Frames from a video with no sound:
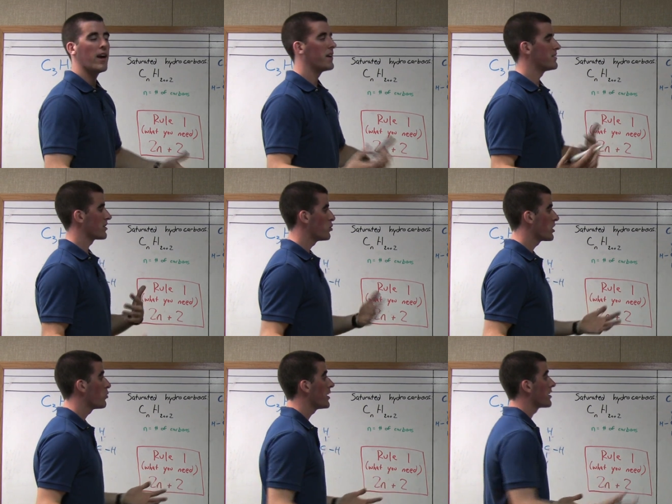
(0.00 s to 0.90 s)
and it's a
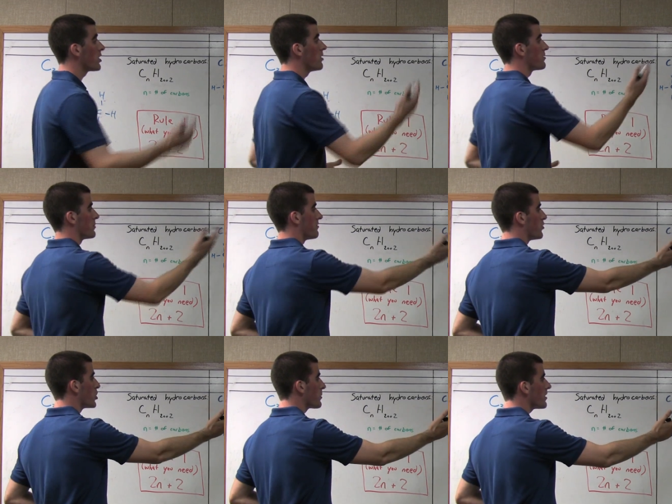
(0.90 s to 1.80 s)
quick way to go from the
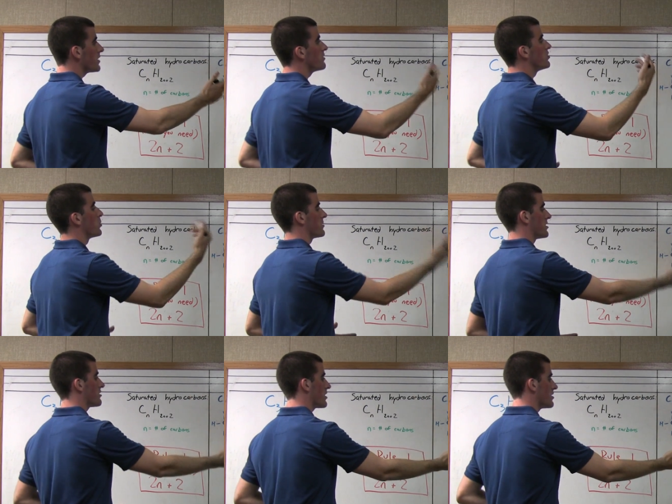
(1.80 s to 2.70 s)
formula to what the
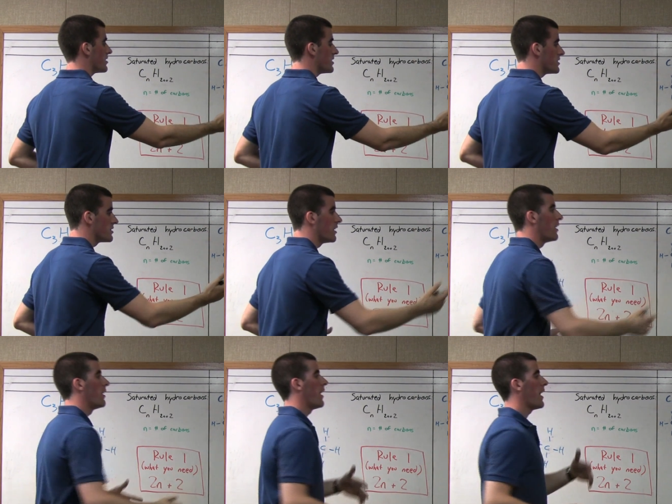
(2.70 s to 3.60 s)
structure is,
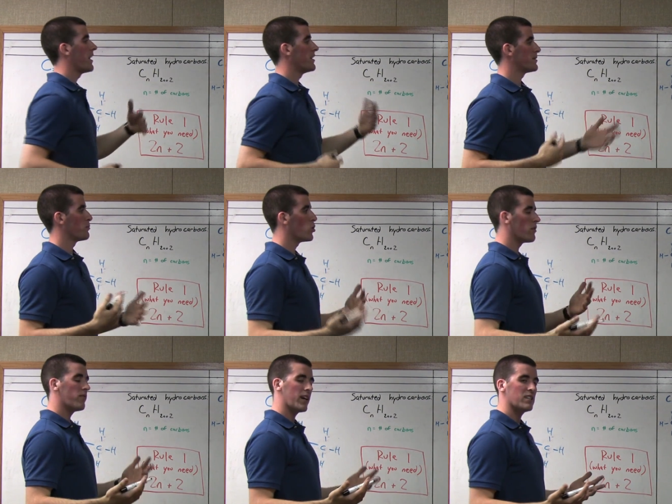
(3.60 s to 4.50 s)
and it's more
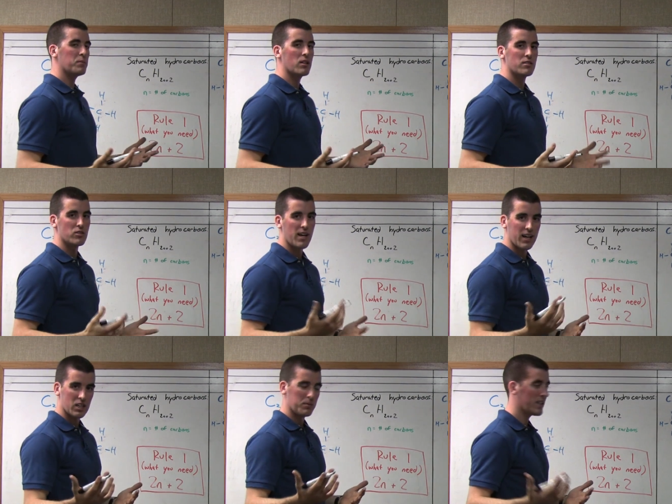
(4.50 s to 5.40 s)
effective because you're
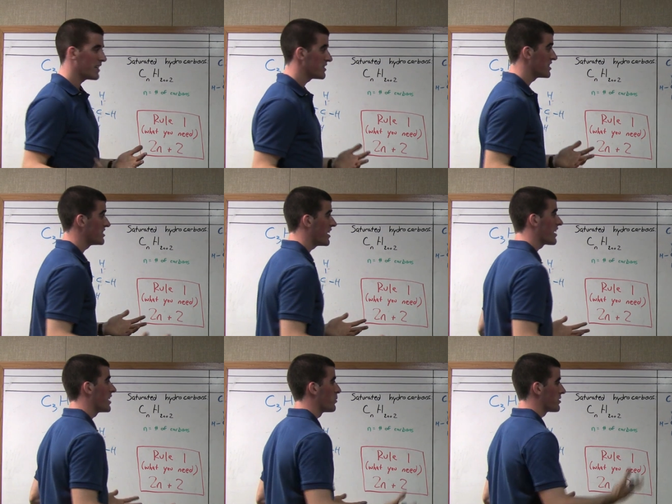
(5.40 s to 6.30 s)
not going to be guessing and
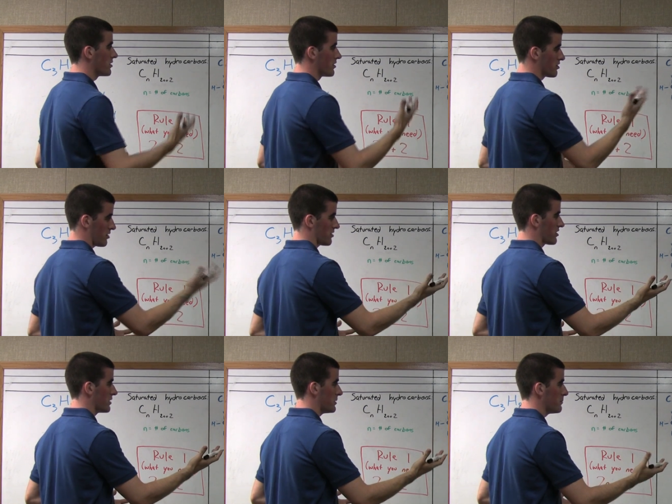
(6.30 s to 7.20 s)
checking what the
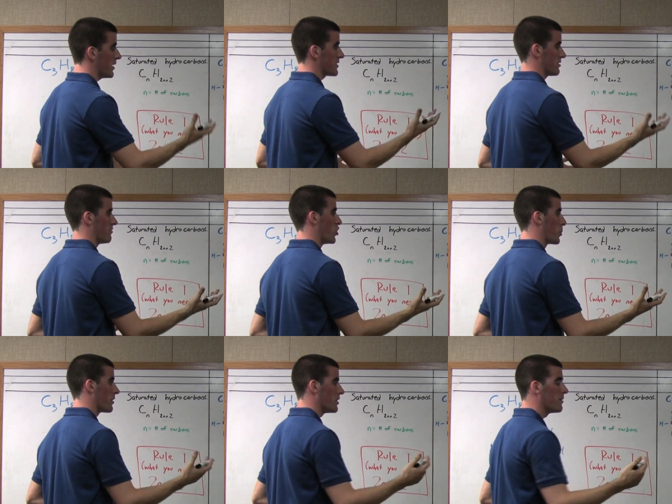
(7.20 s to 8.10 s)
structure could be based on the
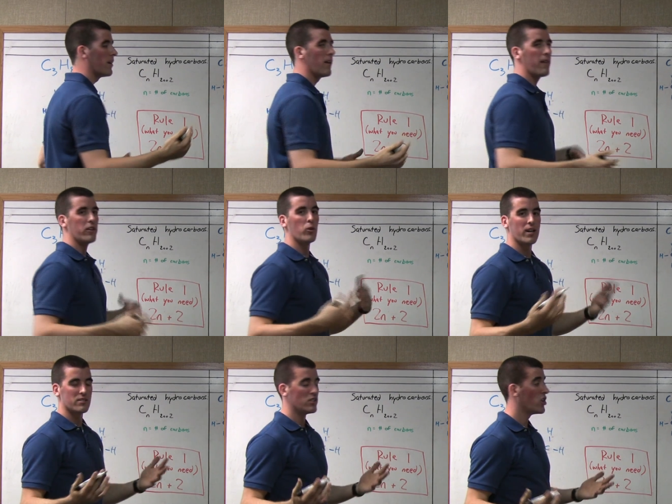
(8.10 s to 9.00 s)
formula. You
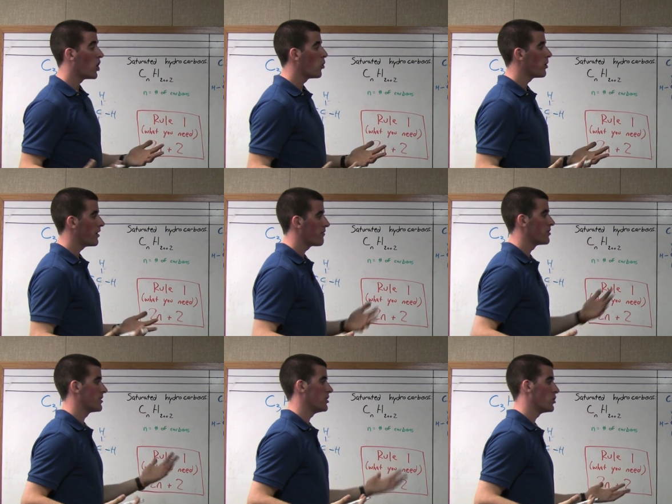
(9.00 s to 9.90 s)
actually know if
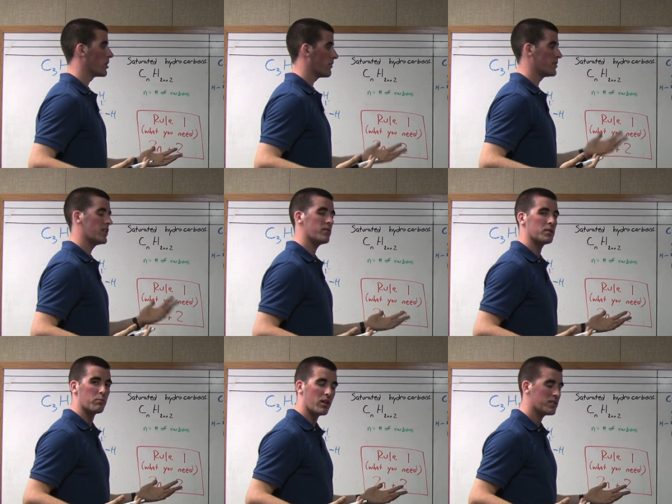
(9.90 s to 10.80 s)
there's a unit of
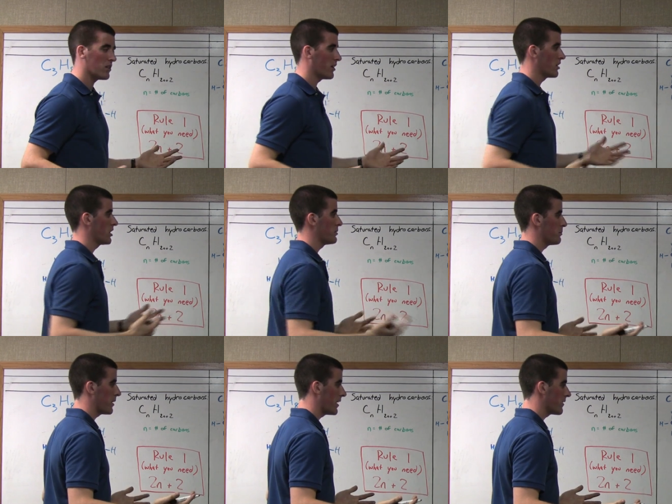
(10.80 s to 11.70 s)
unsaturation present, like a double
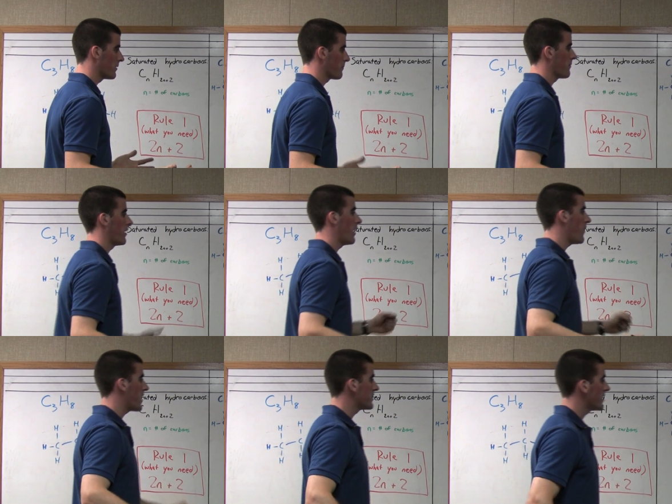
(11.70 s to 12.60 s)
bond. And
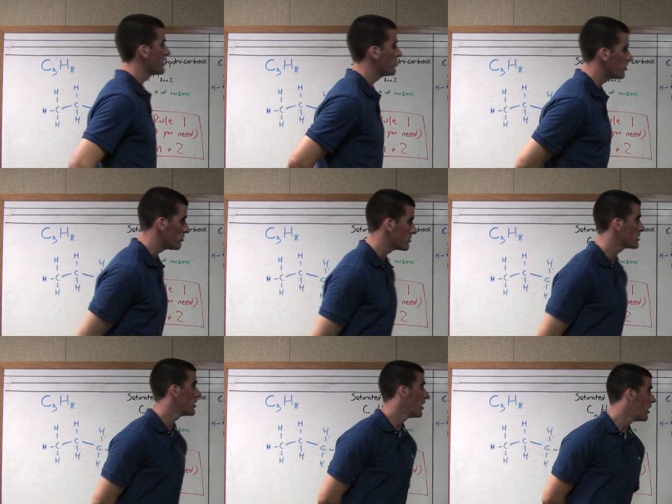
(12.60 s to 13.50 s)
that is how you
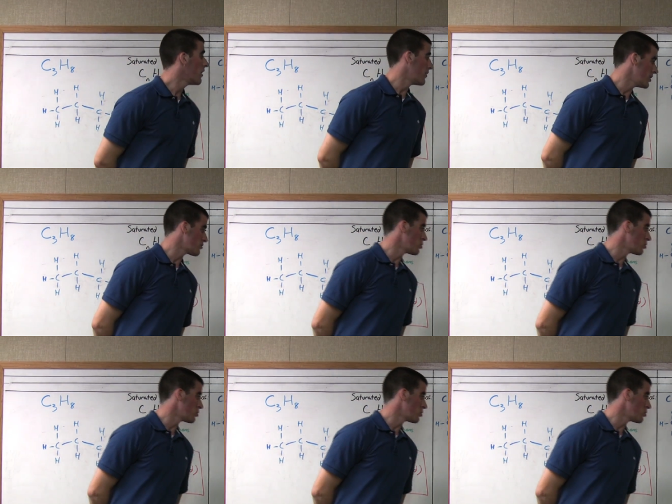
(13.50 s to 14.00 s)
use these